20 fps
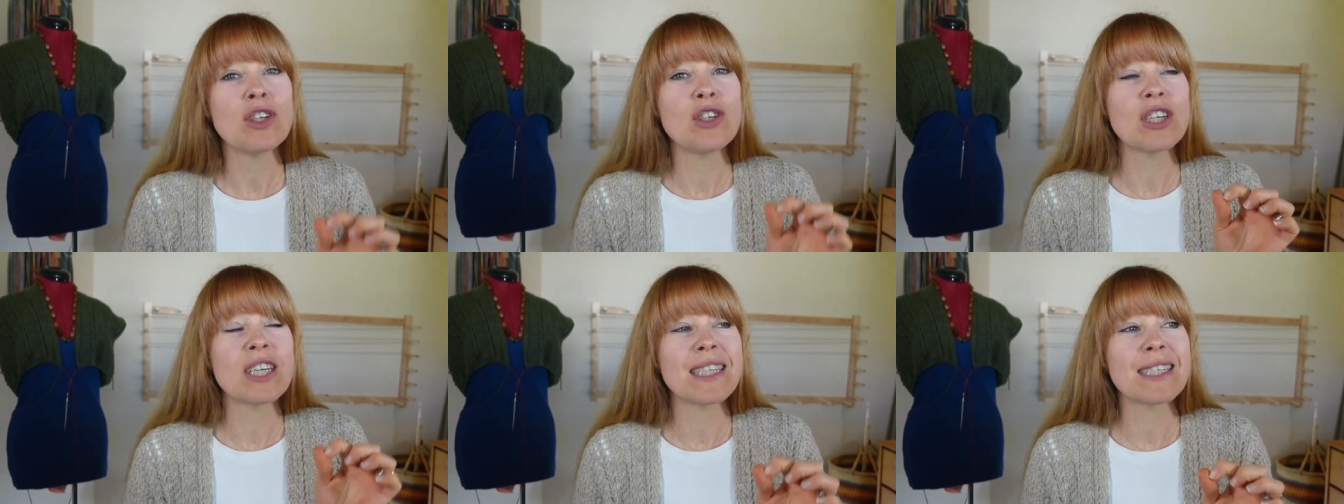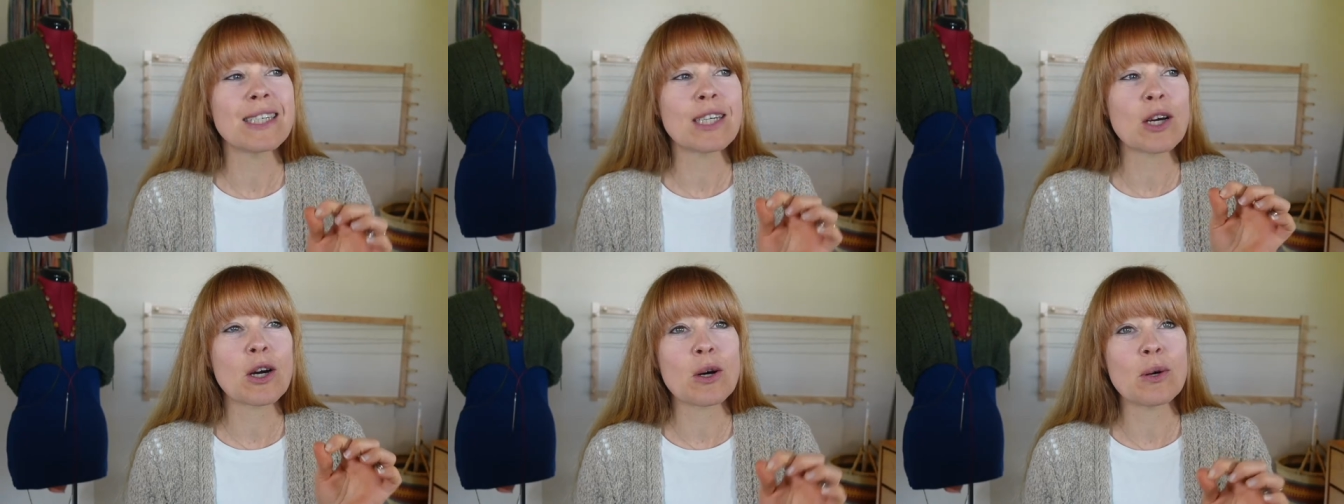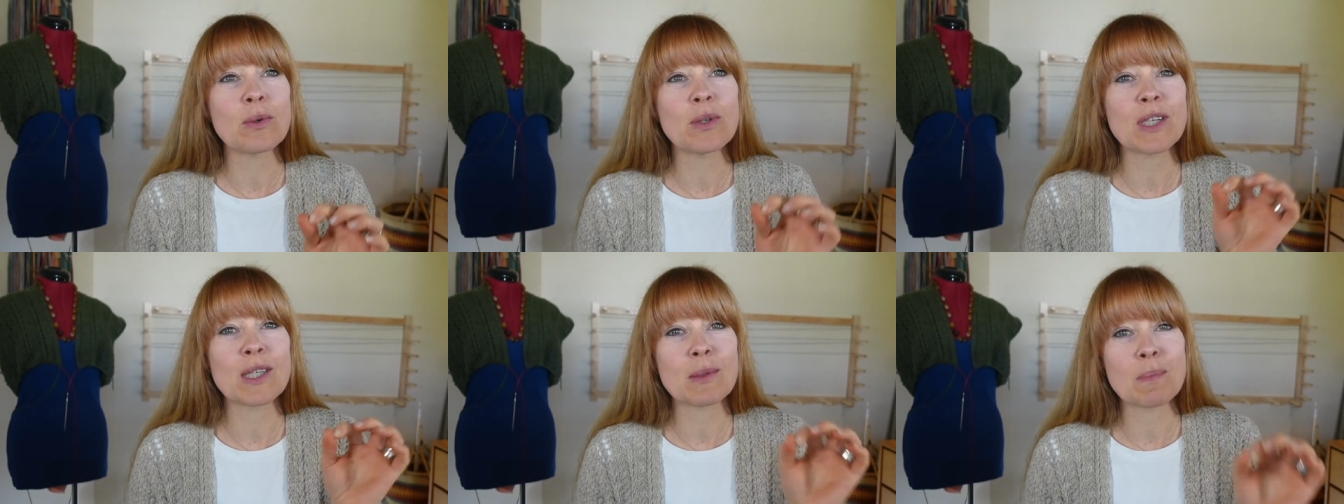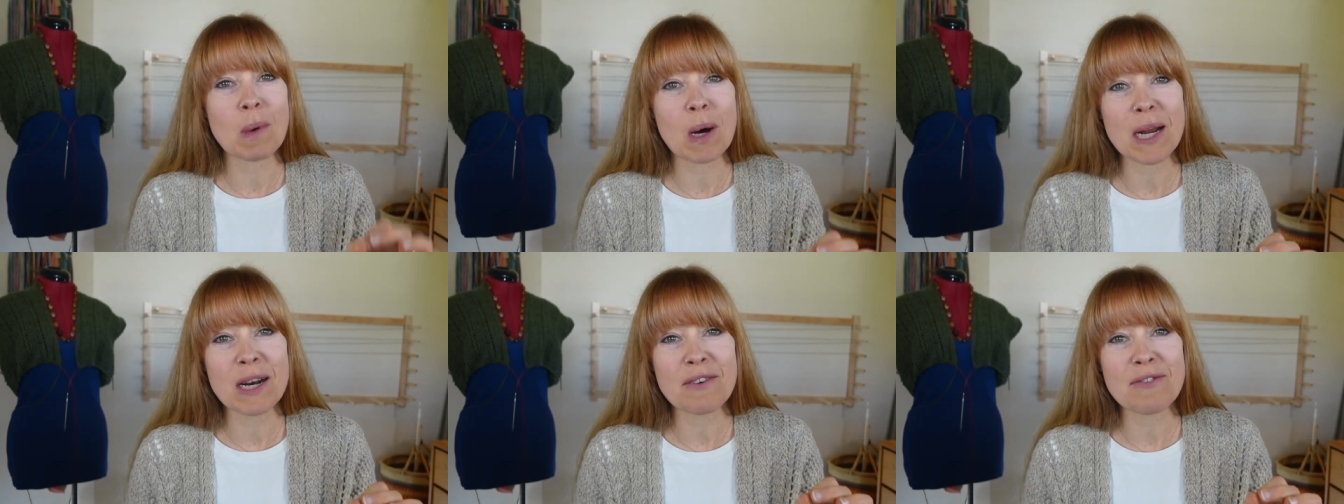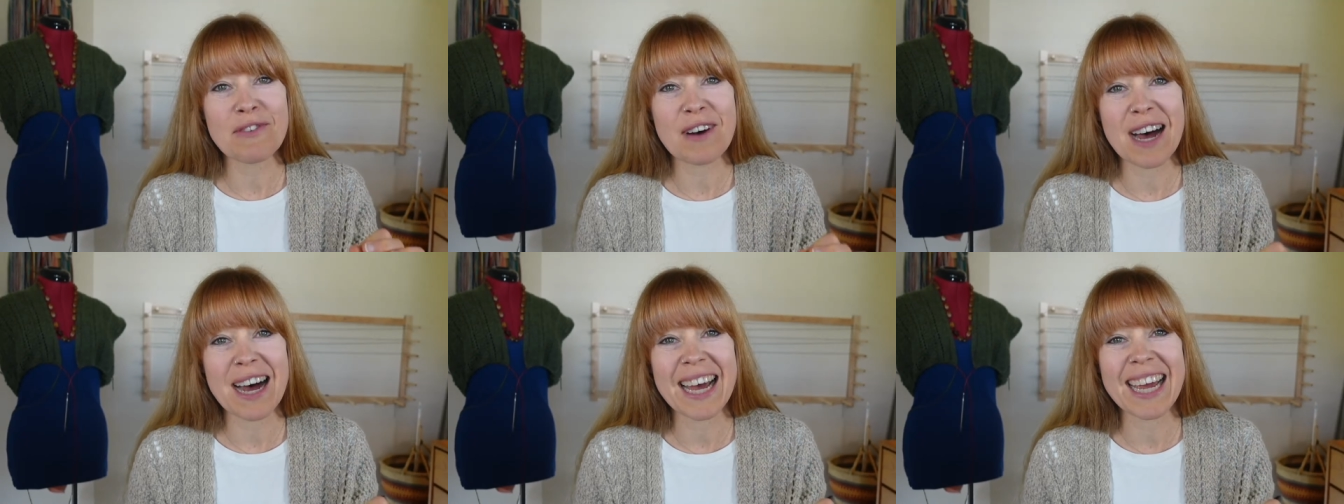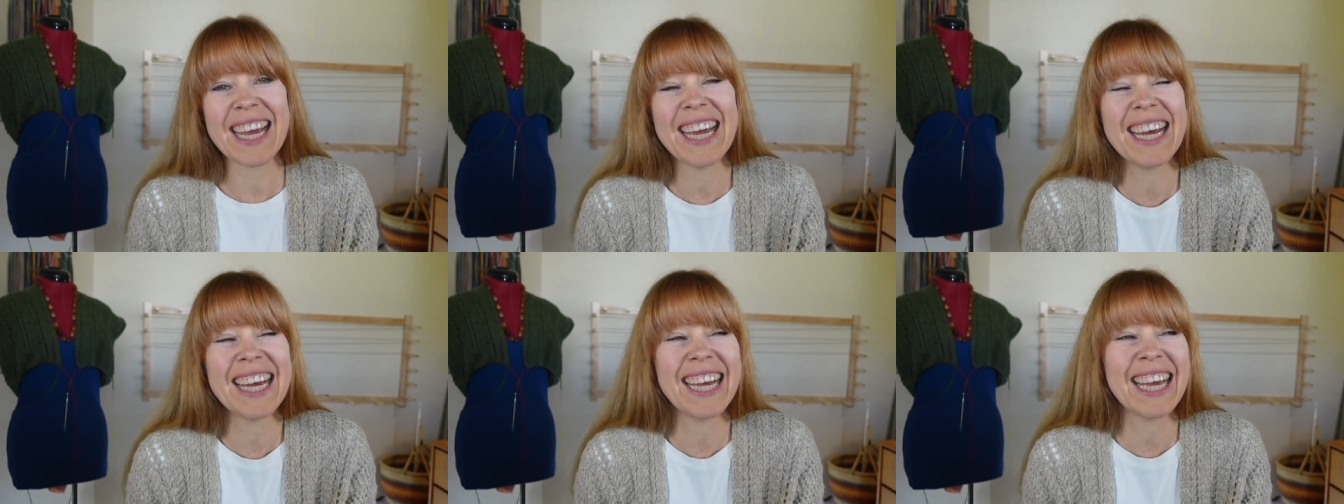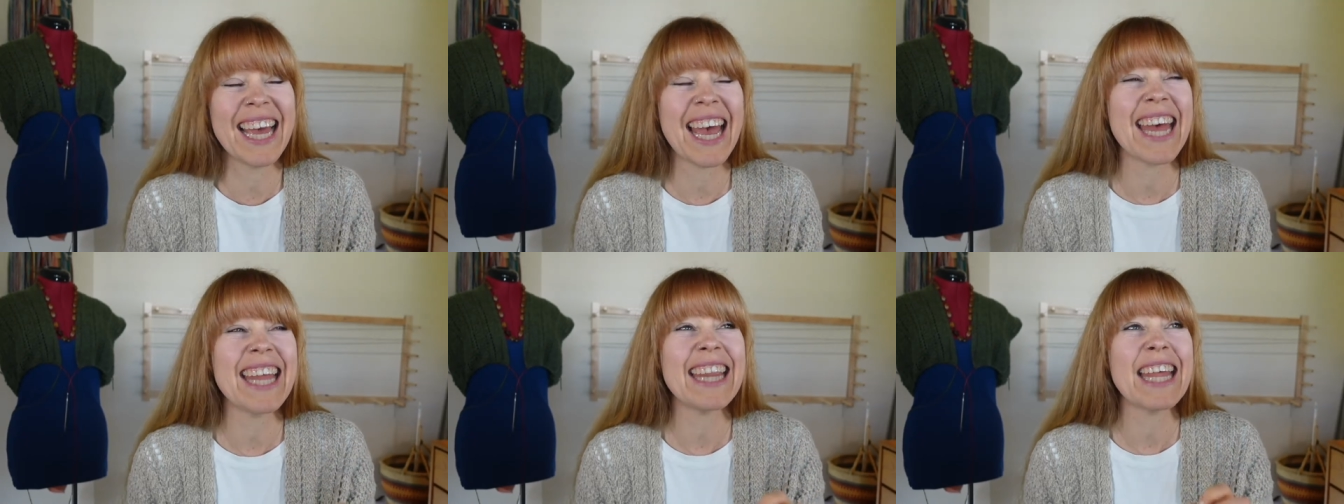just go to Spotify
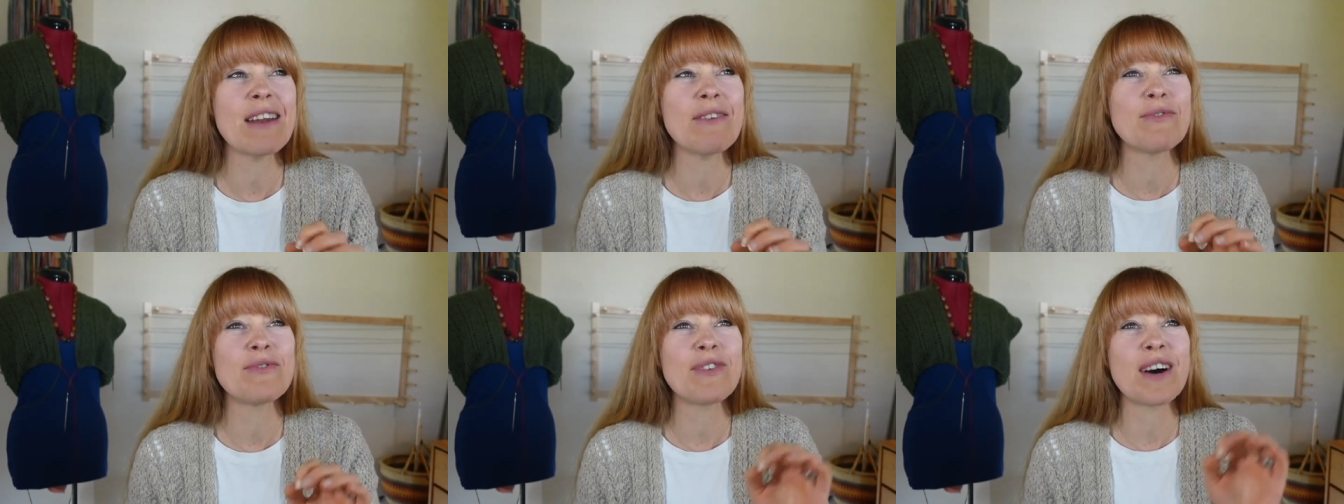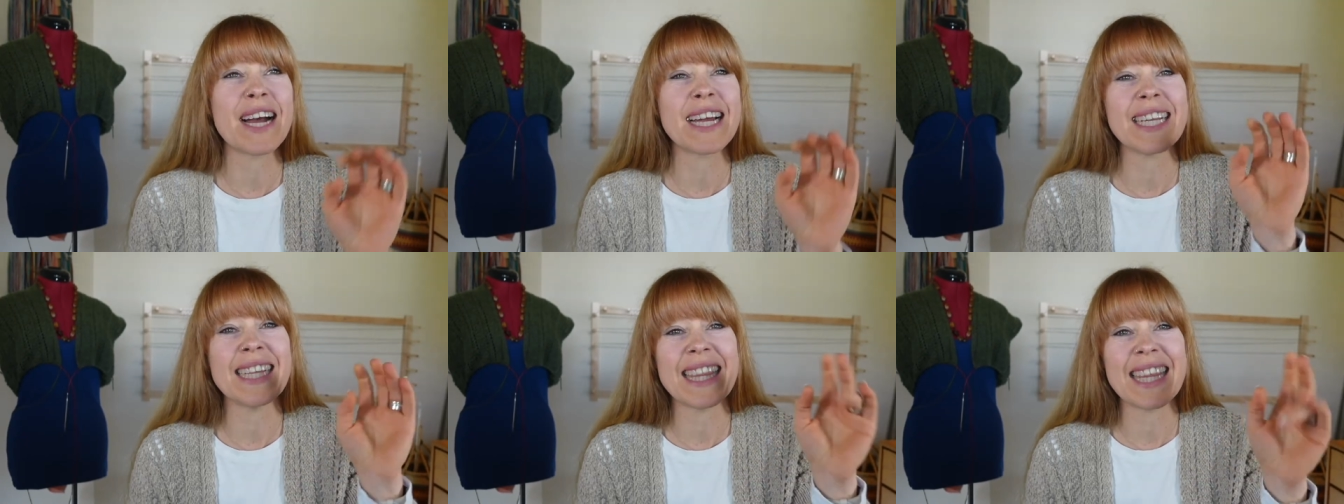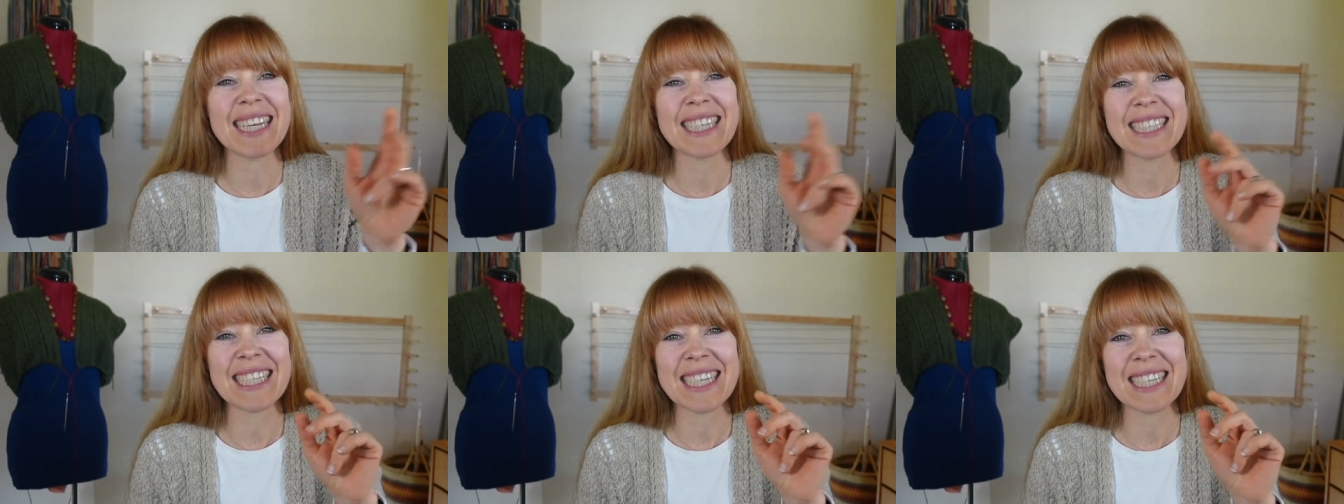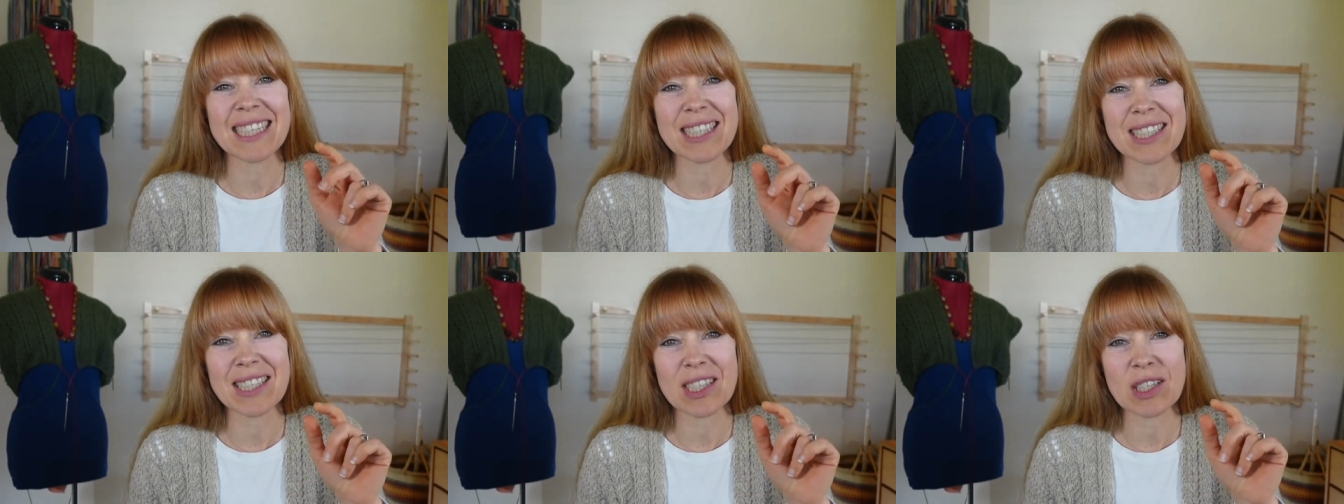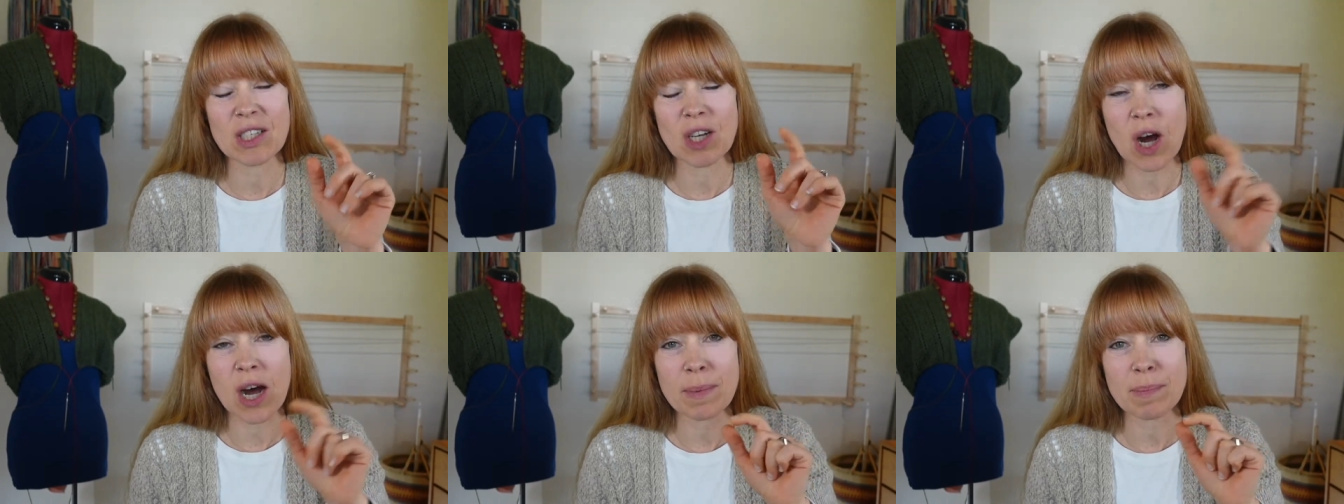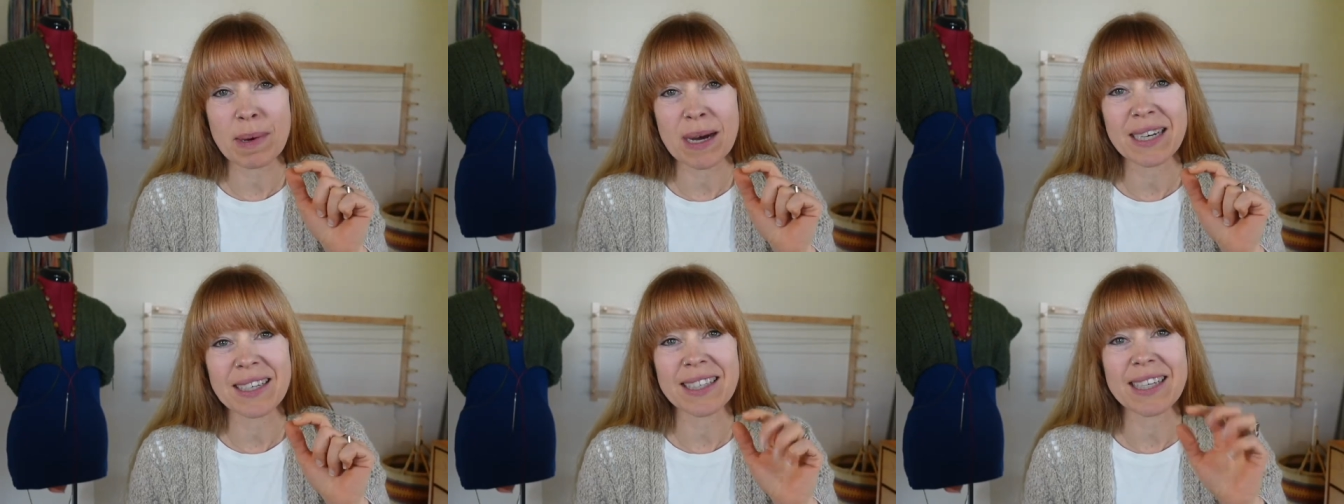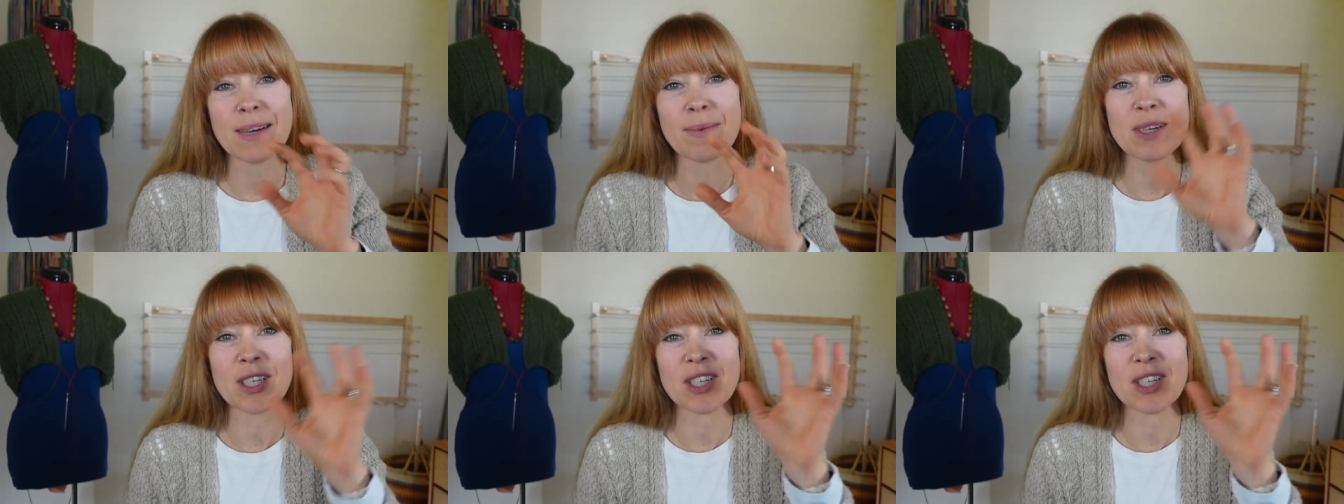and then find This Is Scott Buckley,